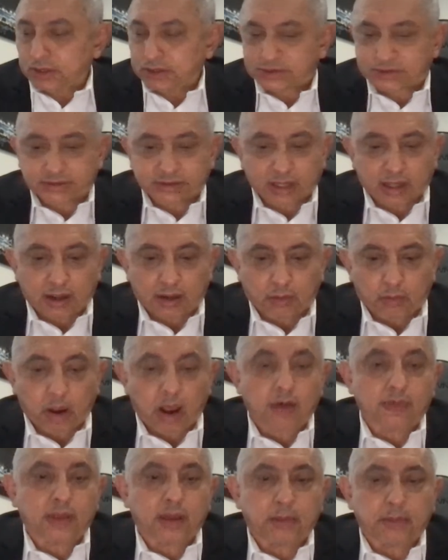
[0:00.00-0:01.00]
he's
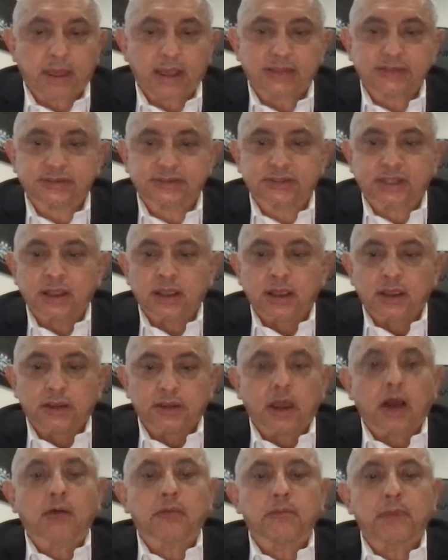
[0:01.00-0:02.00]
one of the amazing
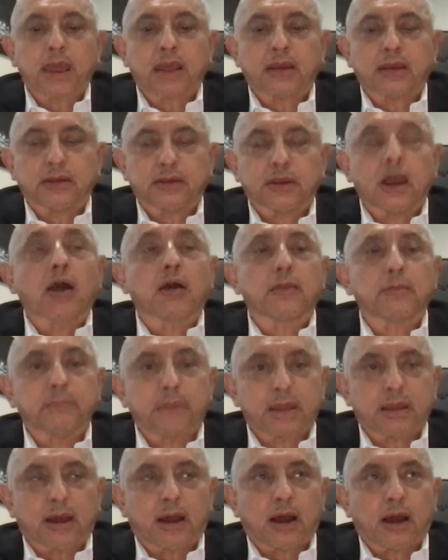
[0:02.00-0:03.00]

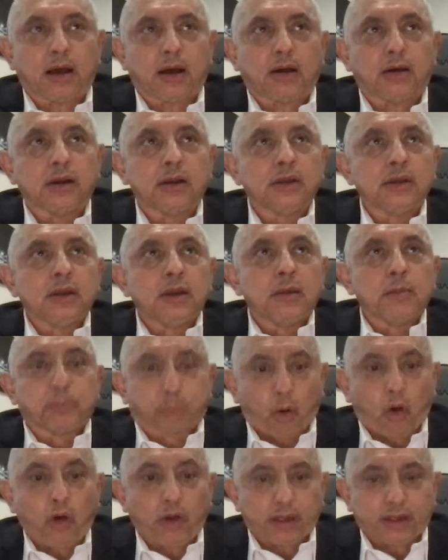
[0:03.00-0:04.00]
young
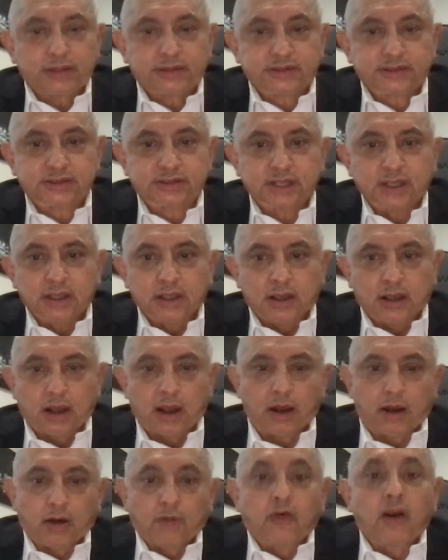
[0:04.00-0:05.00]
poets
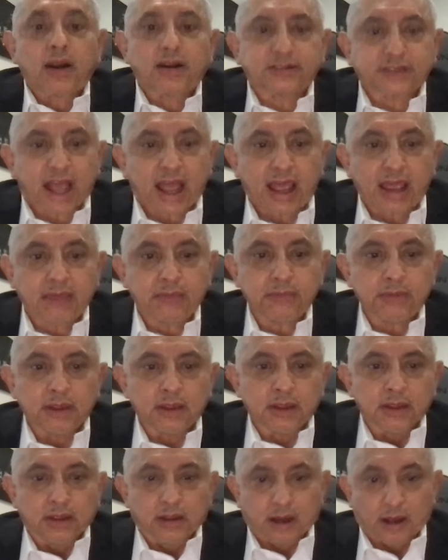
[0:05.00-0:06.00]
of our time,
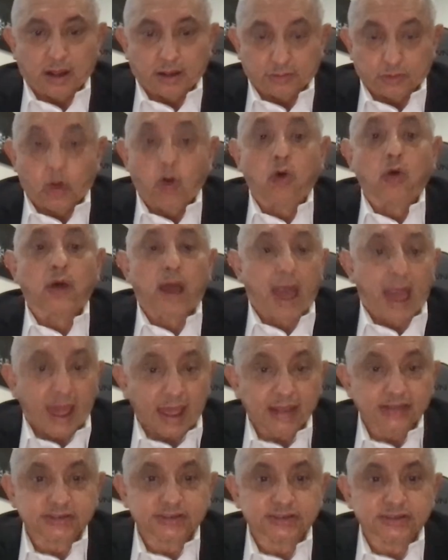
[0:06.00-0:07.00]
known
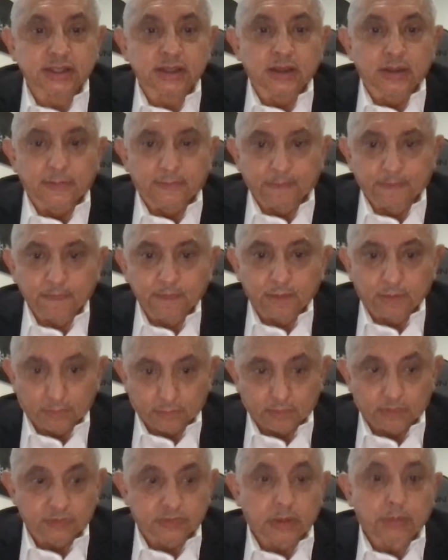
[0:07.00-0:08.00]
as
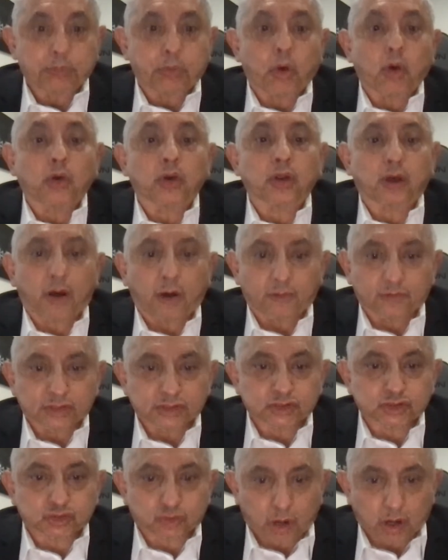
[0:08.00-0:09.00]
the poet of the
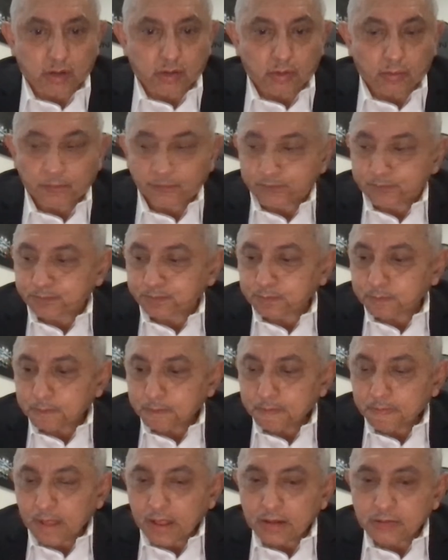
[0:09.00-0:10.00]
struggle.
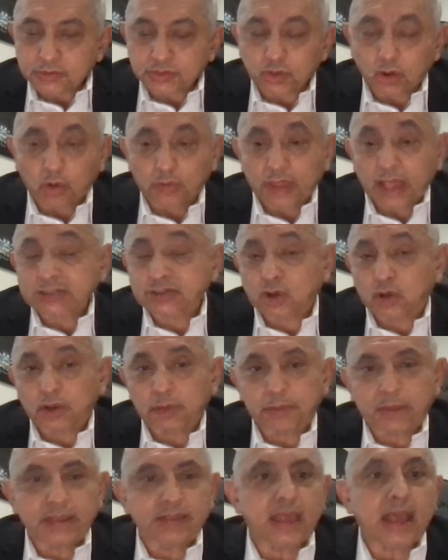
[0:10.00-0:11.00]
So that's going
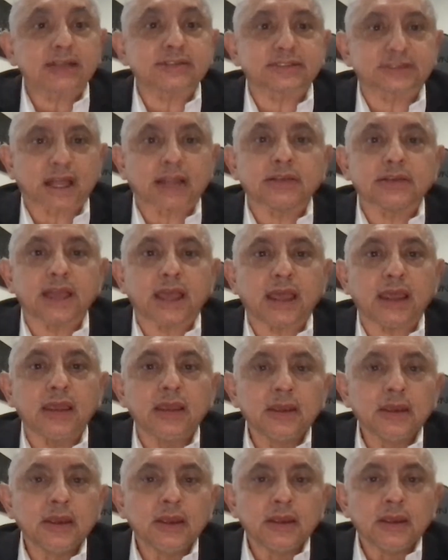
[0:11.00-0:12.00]
to be next Sunday.